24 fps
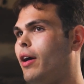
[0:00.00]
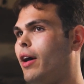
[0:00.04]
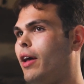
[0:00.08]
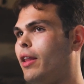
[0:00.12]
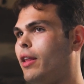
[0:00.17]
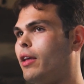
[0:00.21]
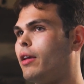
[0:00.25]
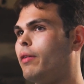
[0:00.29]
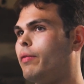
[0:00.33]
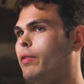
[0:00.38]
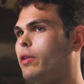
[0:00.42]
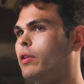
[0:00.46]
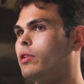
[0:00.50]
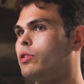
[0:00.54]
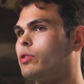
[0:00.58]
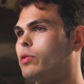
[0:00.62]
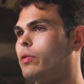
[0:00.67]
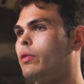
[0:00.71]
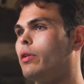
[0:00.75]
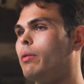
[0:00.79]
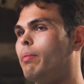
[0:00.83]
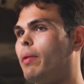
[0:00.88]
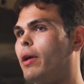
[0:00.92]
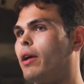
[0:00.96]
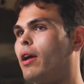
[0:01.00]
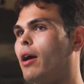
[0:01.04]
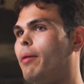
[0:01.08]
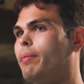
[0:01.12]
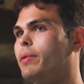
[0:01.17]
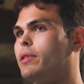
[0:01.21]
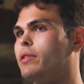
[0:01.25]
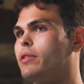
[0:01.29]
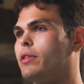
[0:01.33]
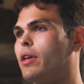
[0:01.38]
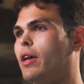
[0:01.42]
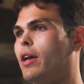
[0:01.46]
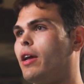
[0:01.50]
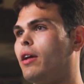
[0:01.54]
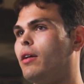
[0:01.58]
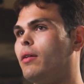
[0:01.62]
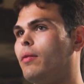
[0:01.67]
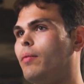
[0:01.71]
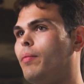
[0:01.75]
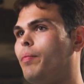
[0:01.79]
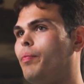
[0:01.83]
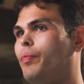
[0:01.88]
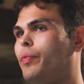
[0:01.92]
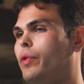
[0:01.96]
I think if you can truly pick up and say,
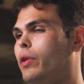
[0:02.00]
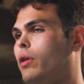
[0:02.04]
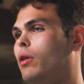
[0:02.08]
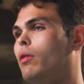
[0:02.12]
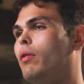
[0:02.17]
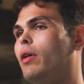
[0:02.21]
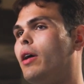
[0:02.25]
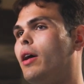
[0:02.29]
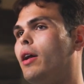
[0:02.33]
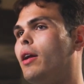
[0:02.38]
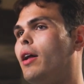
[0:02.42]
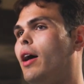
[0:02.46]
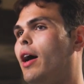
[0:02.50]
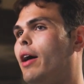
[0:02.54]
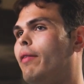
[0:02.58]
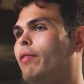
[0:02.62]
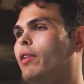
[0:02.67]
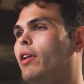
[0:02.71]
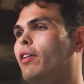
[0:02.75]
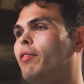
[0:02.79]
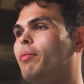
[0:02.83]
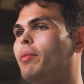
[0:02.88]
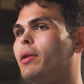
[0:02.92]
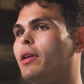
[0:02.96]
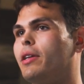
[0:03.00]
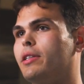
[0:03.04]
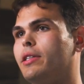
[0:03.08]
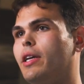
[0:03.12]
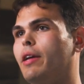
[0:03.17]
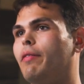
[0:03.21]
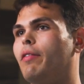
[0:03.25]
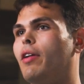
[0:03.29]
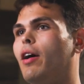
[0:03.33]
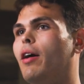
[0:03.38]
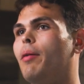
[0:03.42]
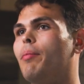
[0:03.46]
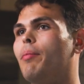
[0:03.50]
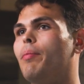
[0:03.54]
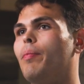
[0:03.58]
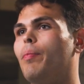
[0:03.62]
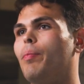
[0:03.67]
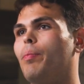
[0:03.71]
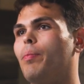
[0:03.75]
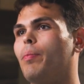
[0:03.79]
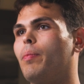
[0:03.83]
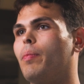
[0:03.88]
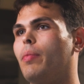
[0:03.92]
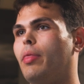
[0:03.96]
you know what, I have enough money saved up
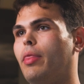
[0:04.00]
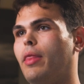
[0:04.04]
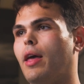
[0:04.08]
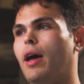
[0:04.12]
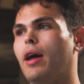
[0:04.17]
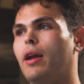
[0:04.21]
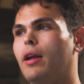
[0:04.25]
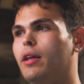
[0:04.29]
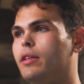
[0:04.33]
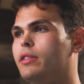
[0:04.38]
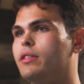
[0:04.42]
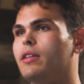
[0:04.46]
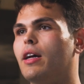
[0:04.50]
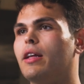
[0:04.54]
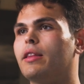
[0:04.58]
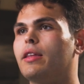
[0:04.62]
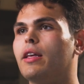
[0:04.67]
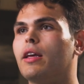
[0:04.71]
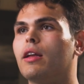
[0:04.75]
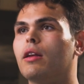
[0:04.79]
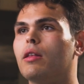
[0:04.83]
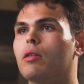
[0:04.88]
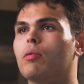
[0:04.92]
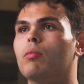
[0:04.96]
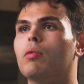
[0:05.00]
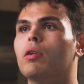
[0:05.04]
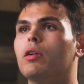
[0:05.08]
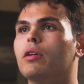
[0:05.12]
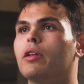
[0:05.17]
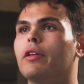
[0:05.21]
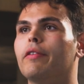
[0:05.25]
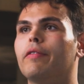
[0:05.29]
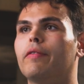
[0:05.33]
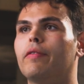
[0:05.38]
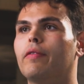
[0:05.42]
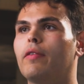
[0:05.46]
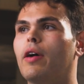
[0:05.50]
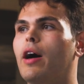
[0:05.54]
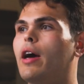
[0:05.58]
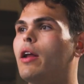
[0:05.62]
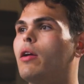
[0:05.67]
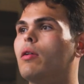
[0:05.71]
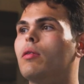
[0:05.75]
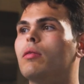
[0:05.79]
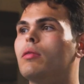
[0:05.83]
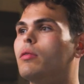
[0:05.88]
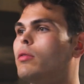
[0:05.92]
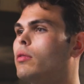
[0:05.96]
that it's not the end of the world if I
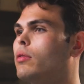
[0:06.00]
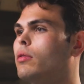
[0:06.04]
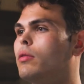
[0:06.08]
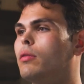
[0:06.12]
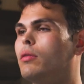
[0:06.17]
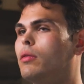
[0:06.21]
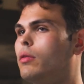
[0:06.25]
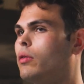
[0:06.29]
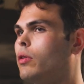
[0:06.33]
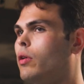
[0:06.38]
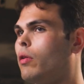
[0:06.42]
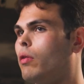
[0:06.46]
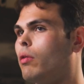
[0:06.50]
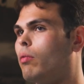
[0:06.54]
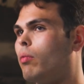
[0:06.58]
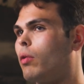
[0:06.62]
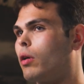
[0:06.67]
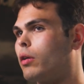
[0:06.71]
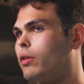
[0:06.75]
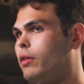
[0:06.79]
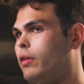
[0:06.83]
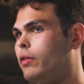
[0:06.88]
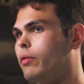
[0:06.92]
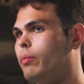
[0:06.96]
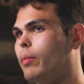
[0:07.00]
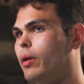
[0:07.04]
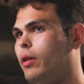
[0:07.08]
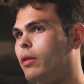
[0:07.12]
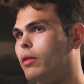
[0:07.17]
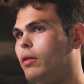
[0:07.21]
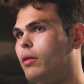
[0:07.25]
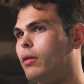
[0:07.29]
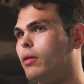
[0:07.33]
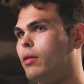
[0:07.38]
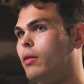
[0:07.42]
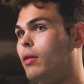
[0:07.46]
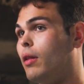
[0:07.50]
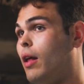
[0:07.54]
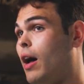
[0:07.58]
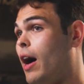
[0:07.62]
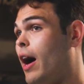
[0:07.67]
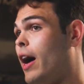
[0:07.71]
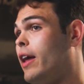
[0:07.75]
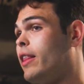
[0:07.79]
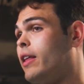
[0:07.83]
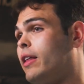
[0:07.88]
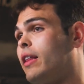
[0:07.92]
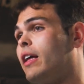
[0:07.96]
don't go to work this month.
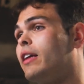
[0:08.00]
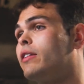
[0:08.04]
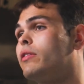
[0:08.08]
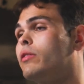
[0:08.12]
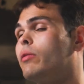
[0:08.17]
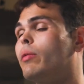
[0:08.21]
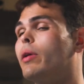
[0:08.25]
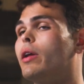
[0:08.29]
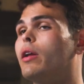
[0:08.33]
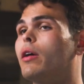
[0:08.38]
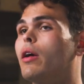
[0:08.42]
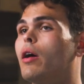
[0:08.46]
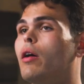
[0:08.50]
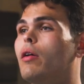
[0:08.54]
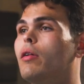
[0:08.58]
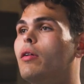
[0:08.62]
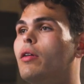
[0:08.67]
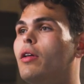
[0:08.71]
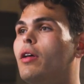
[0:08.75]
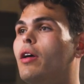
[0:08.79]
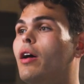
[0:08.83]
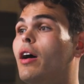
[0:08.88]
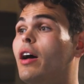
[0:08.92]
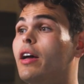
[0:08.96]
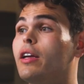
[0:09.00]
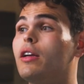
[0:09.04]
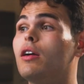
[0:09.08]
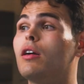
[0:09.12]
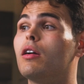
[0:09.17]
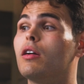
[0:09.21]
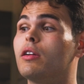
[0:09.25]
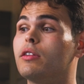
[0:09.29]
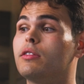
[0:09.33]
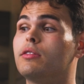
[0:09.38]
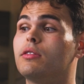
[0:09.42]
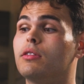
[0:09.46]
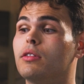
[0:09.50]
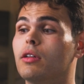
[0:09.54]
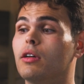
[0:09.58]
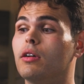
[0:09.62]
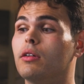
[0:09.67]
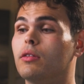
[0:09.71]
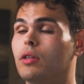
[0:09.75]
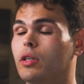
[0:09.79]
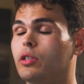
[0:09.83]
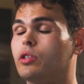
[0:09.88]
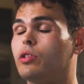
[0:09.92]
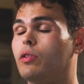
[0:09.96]
I think that's the way to go. A year is
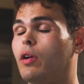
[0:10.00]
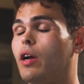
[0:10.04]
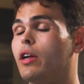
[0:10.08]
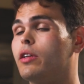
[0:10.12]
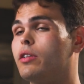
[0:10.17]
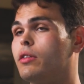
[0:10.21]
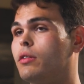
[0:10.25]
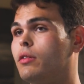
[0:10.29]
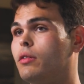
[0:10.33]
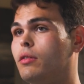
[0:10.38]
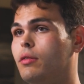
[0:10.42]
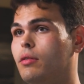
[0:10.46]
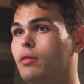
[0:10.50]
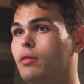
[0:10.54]
a stretch.